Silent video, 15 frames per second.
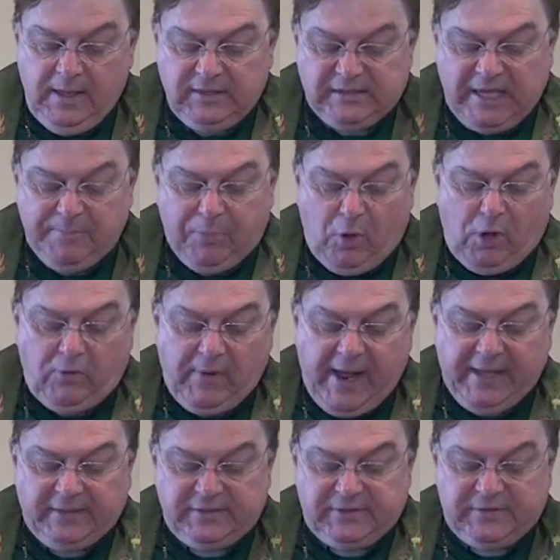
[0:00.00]
St. Paul
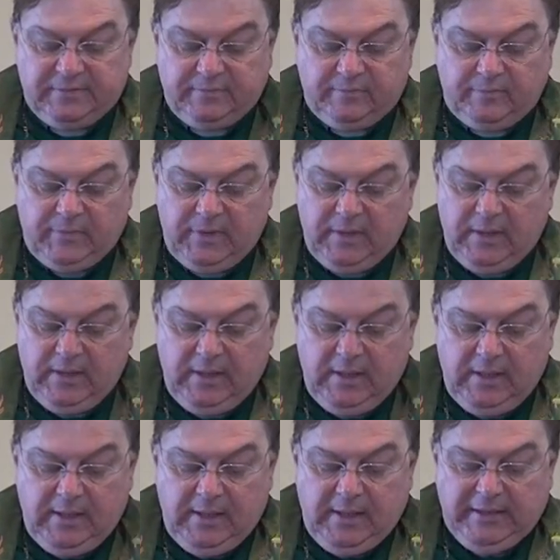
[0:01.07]
writes,
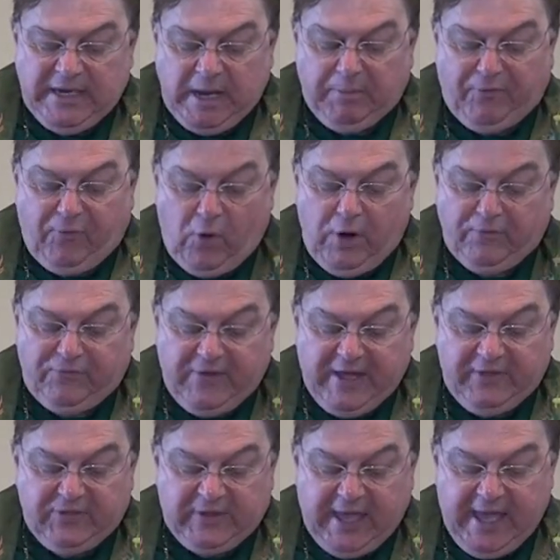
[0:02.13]
Now before
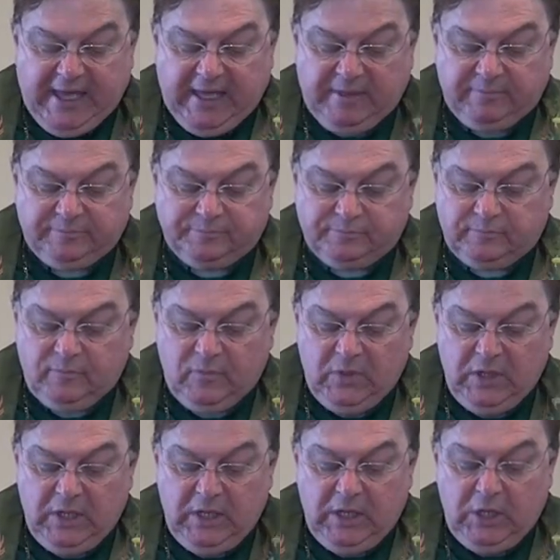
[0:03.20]
faith came,
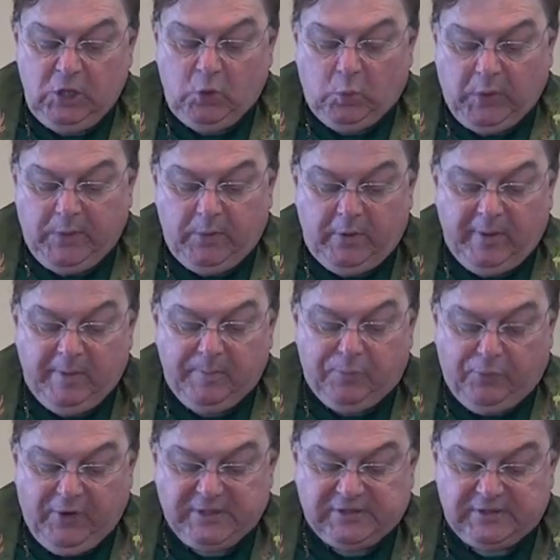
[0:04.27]
we were
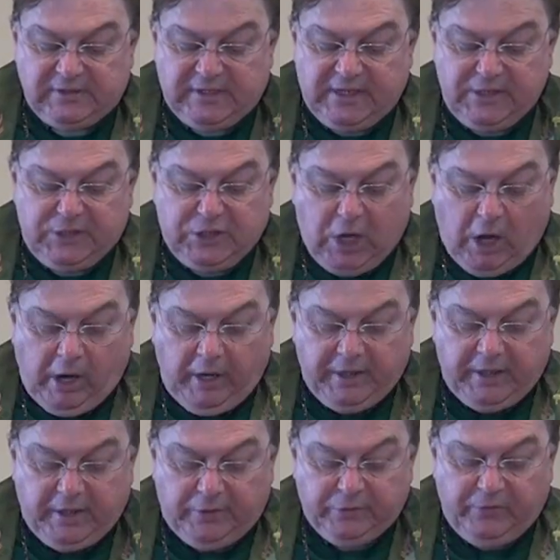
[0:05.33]
imprisoned and
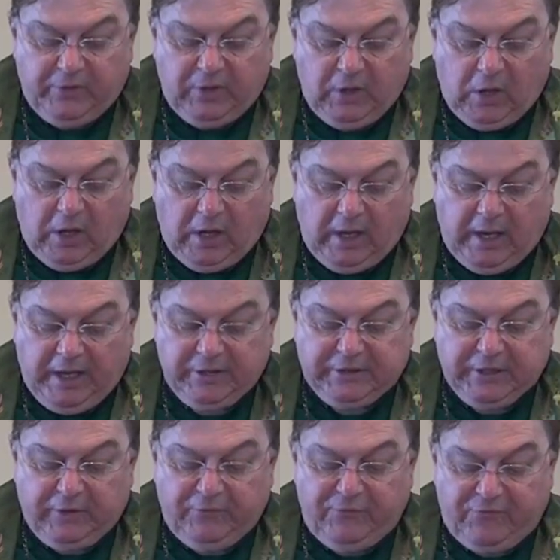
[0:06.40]
guarded under the law
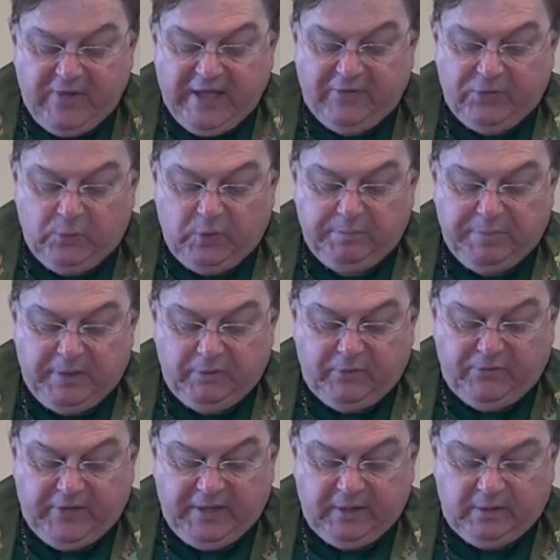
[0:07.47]
until faith would be
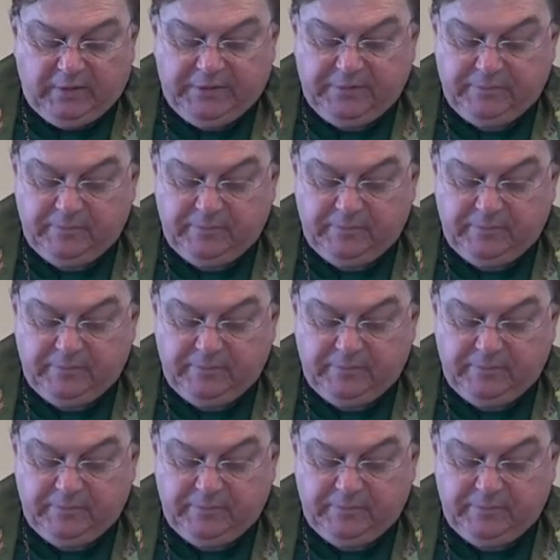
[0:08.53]
revealed.